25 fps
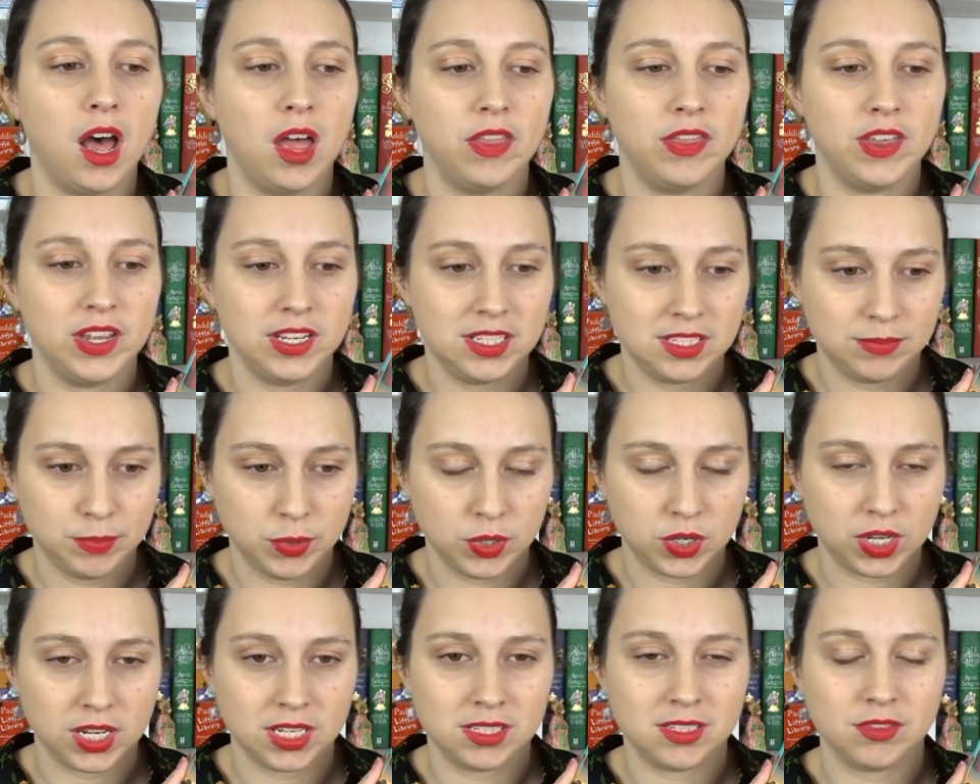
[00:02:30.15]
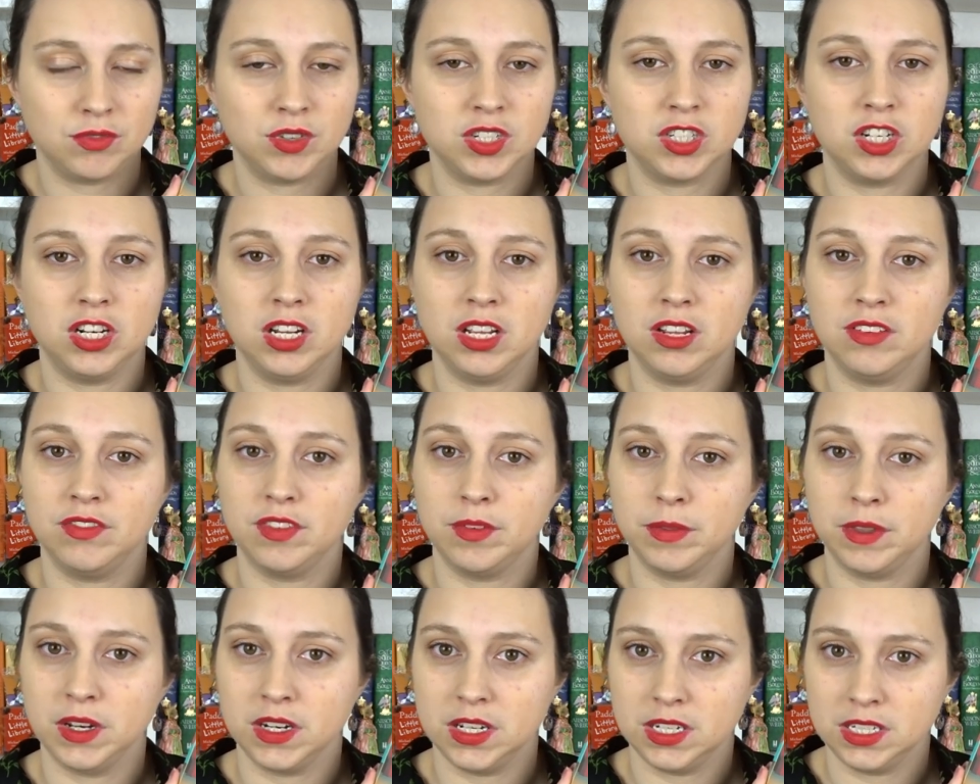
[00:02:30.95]
This book is originally
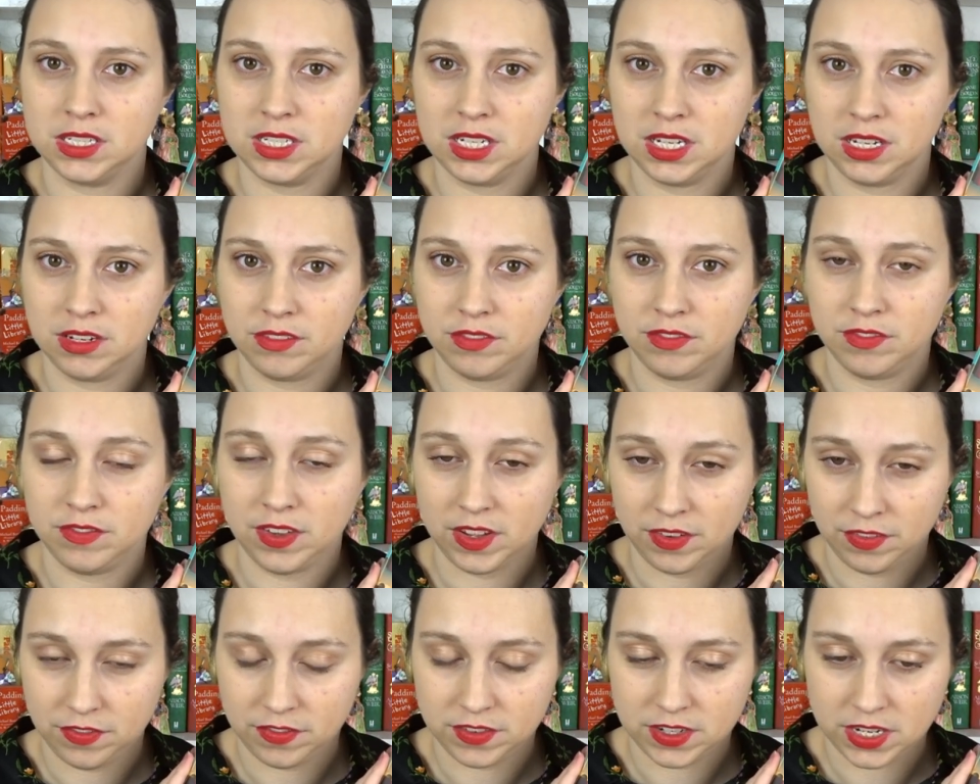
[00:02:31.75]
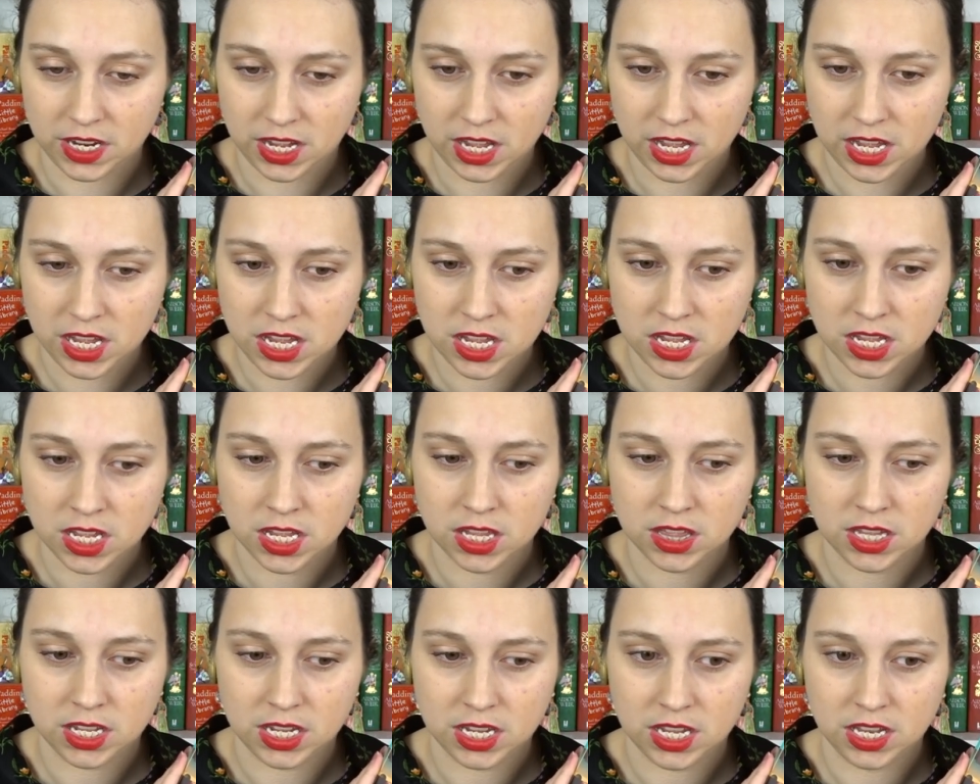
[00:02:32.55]
from the year
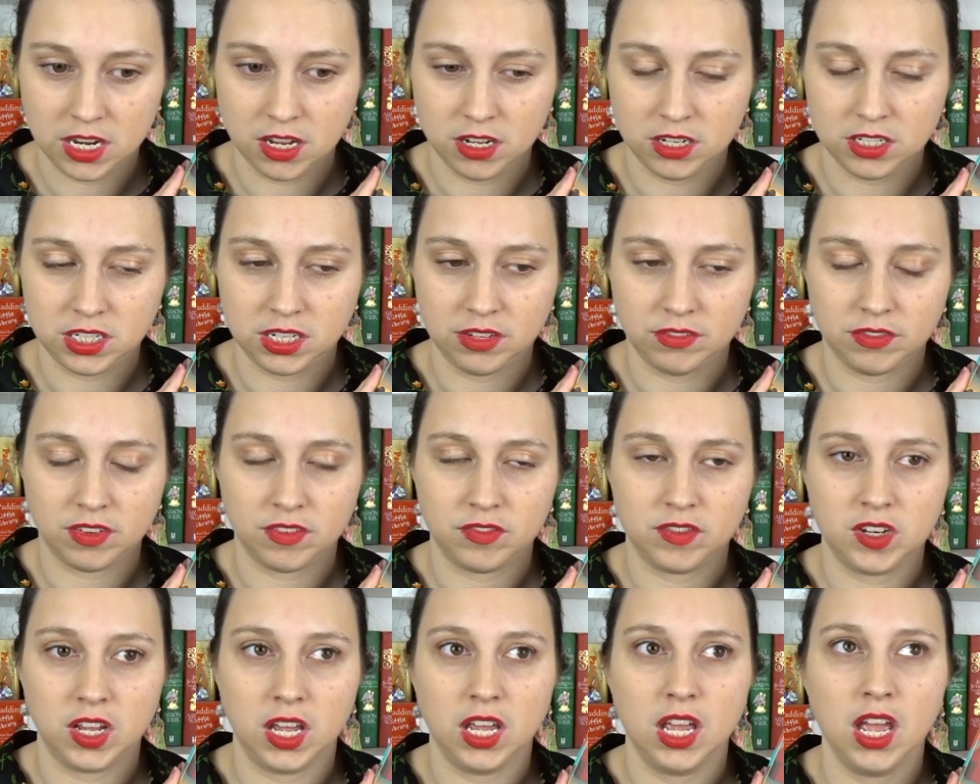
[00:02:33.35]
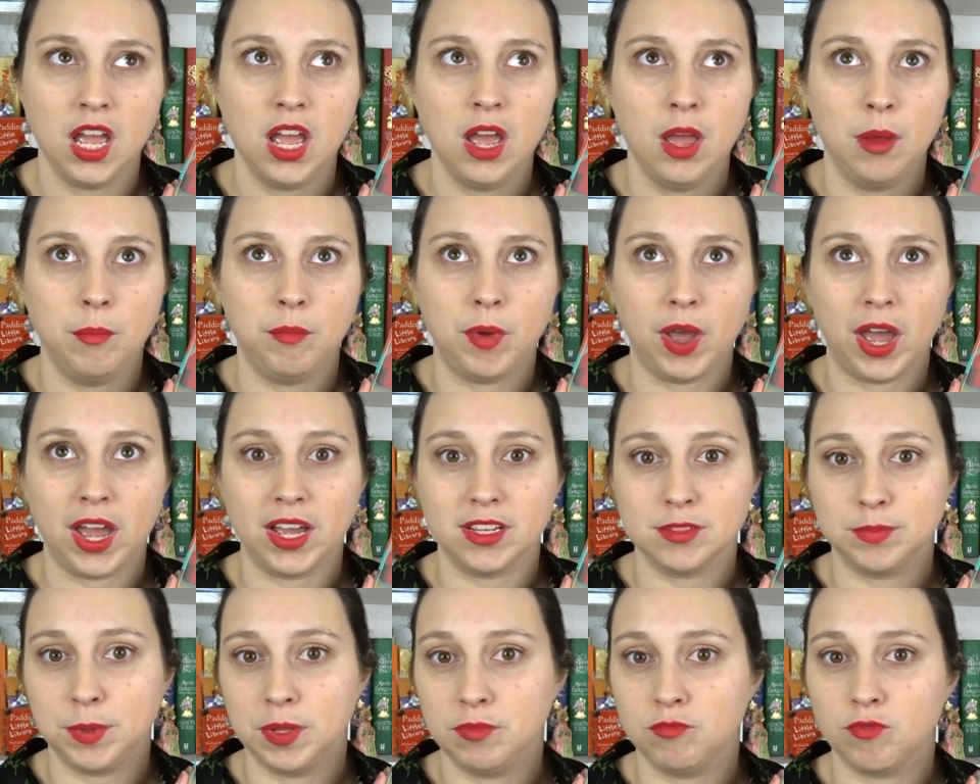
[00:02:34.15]
1950, but
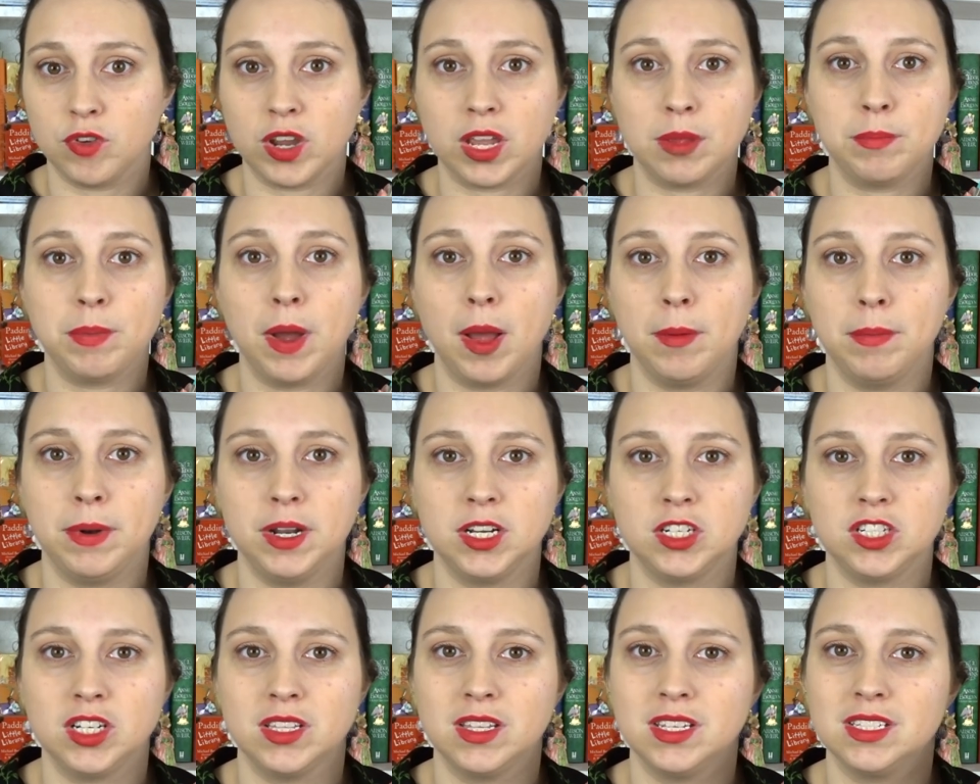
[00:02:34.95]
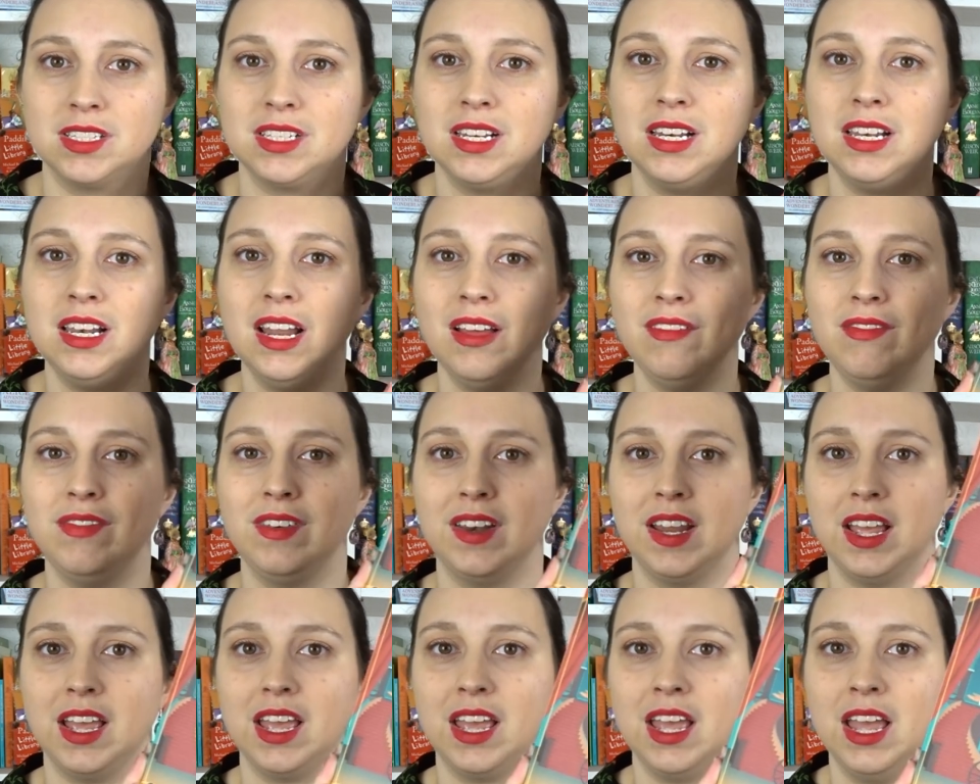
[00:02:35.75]
has been republished in this
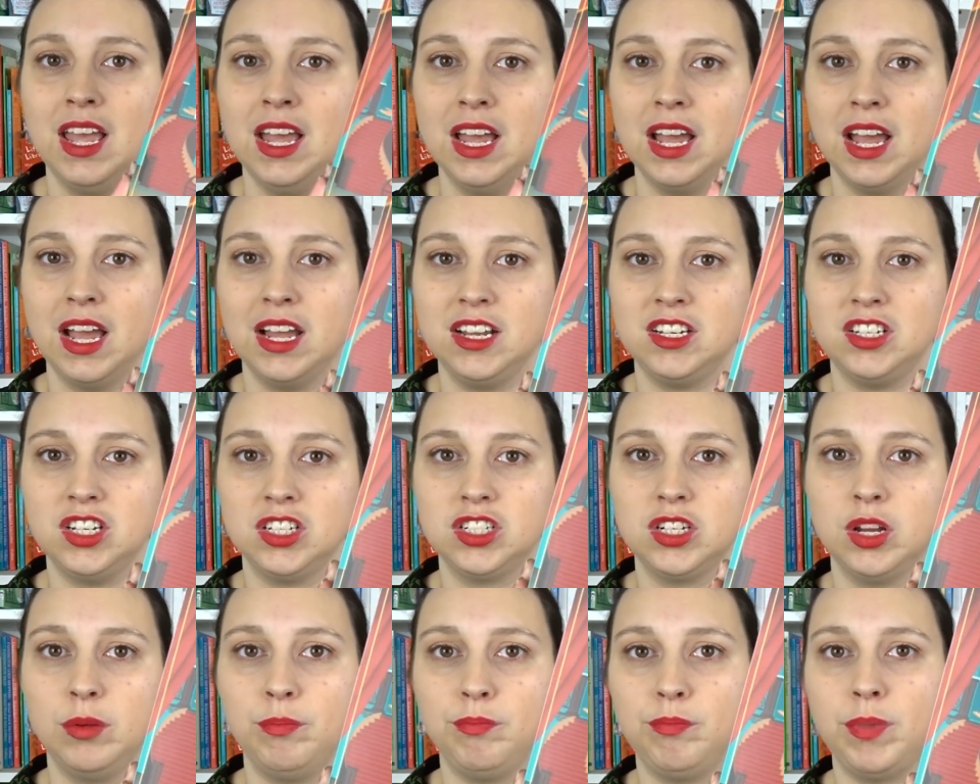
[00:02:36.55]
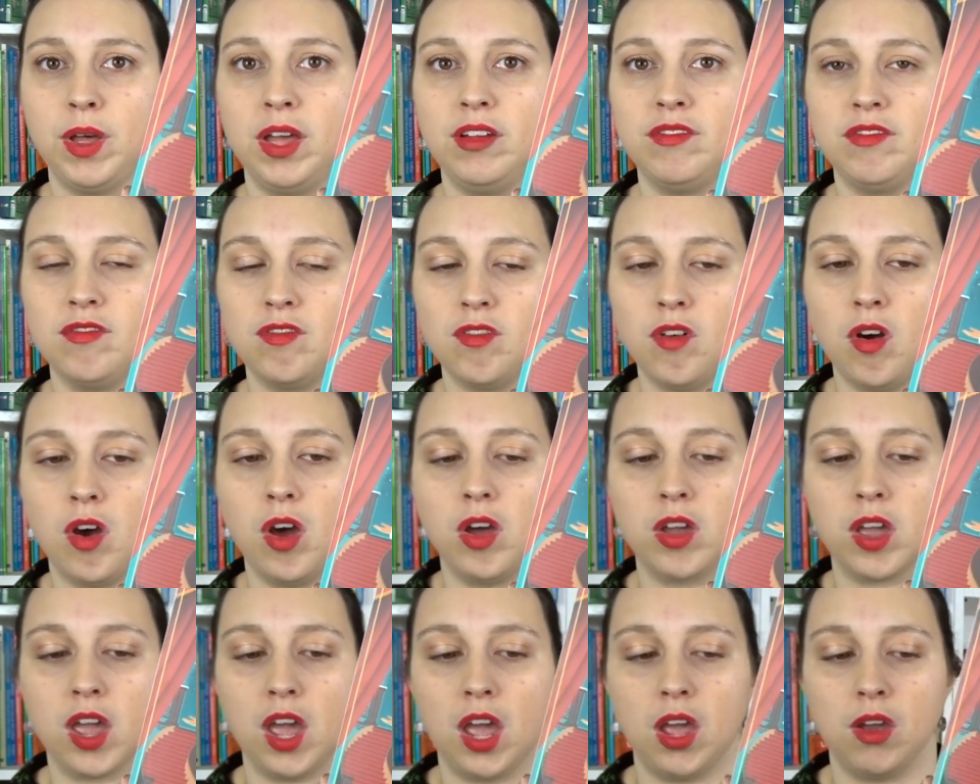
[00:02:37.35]
lovely edition by
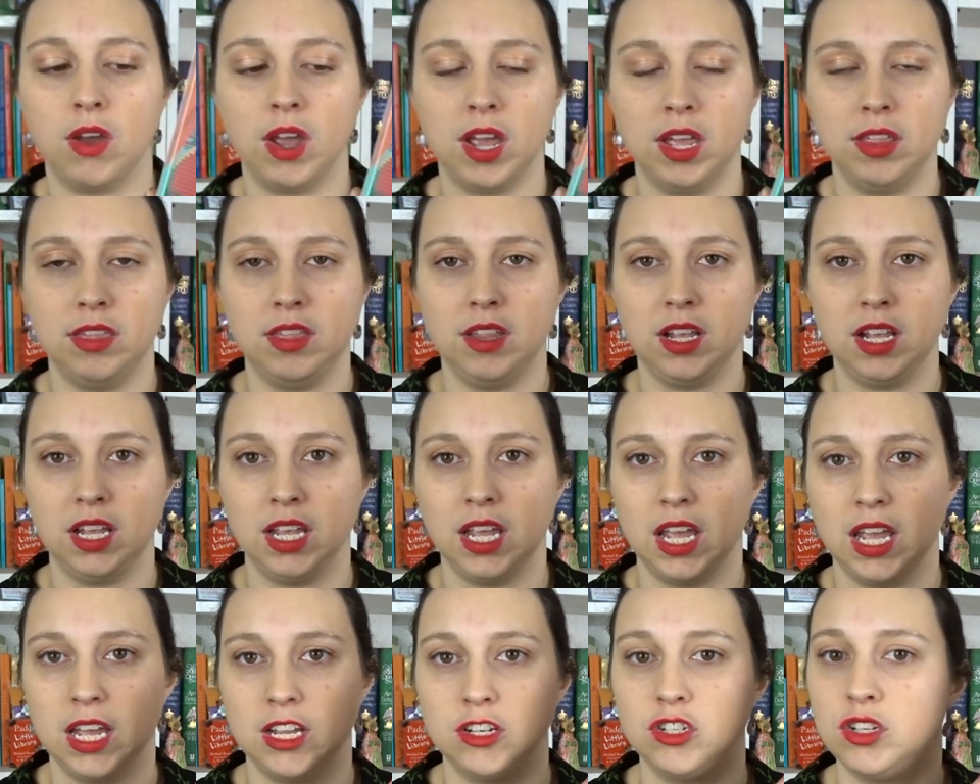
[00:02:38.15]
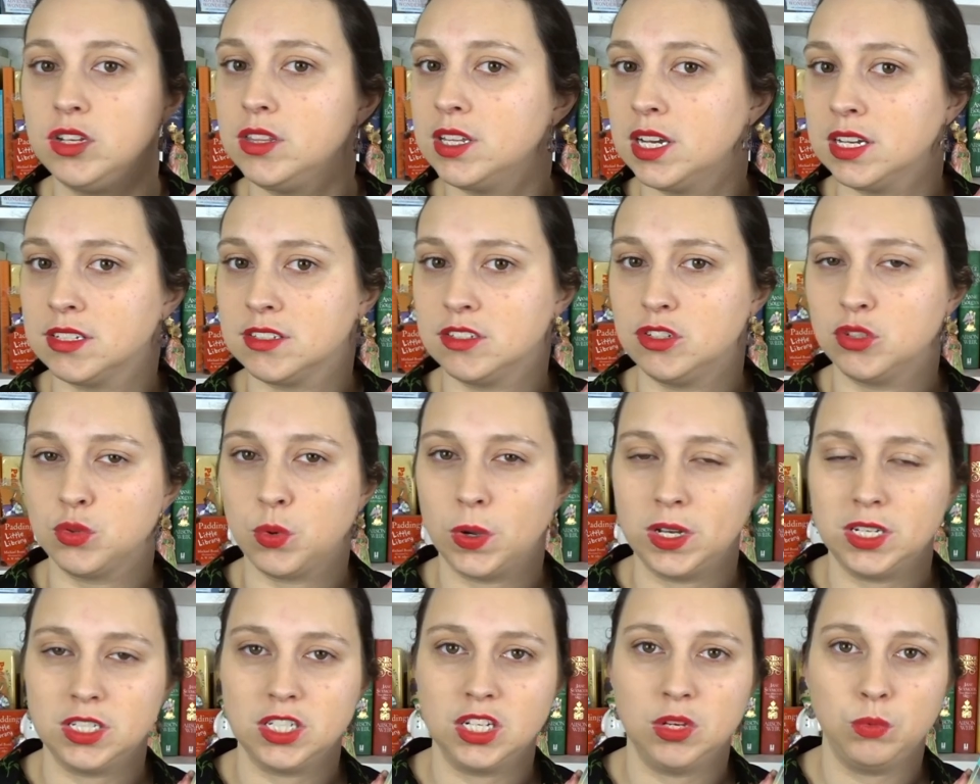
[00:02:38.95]
Virago in the year
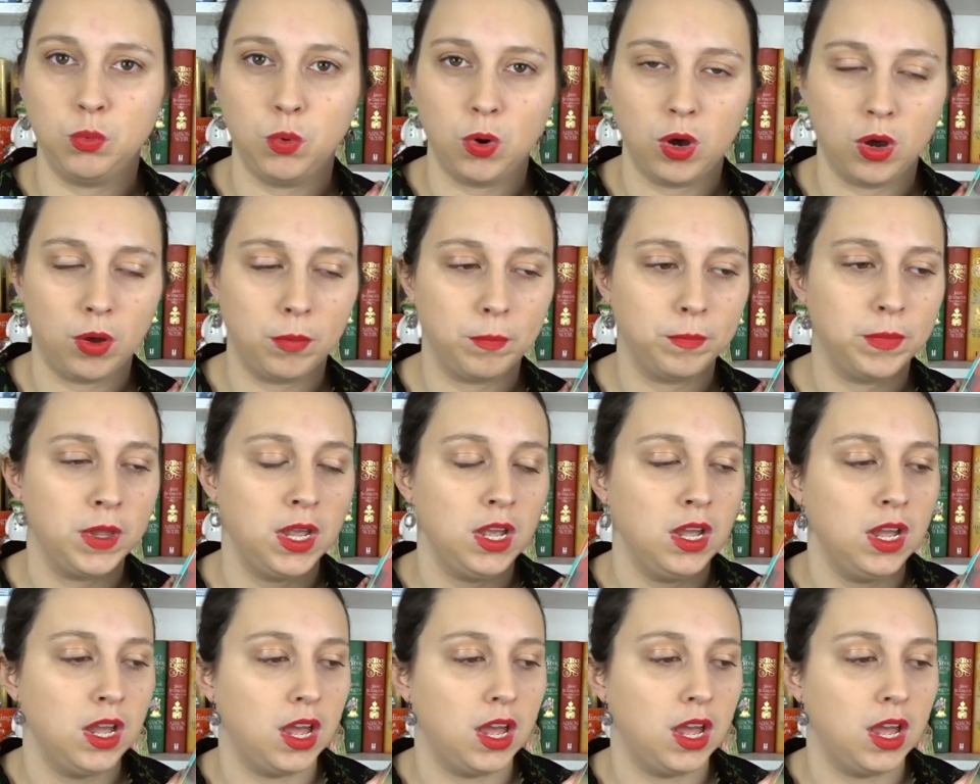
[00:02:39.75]
2021.